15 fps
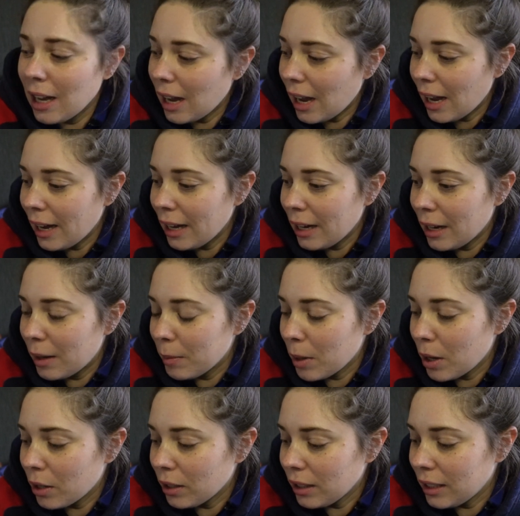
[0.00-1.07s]
I am
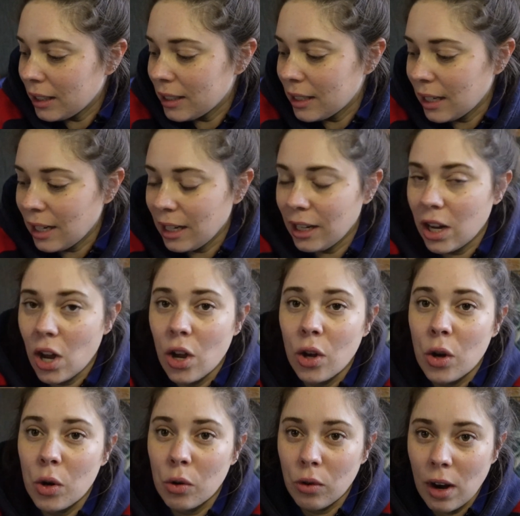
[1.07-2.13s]
currently sitting
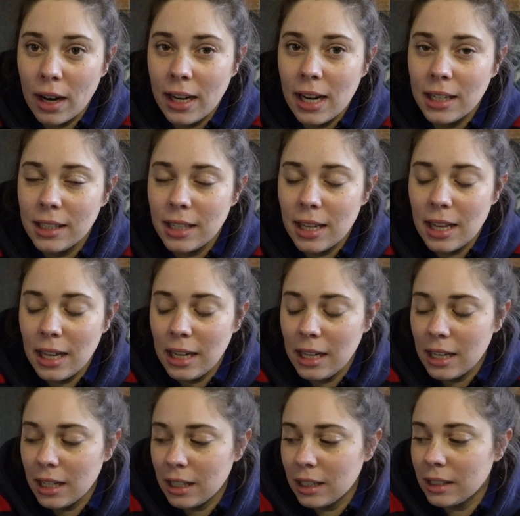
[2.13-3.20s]
right next to the
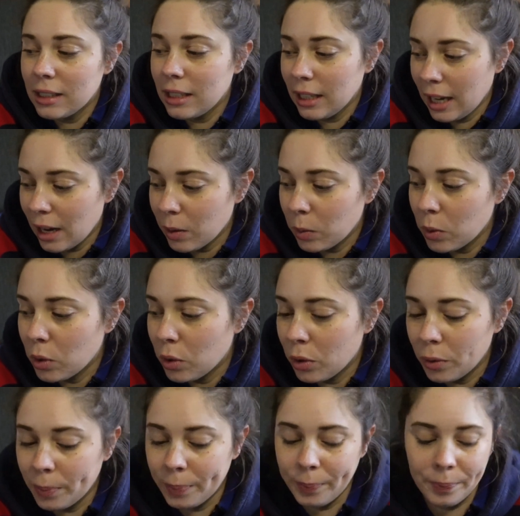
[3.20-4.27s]
heater to get
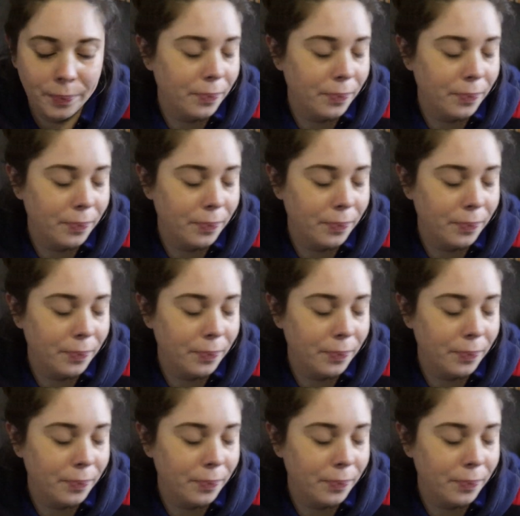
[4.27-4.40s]
warm.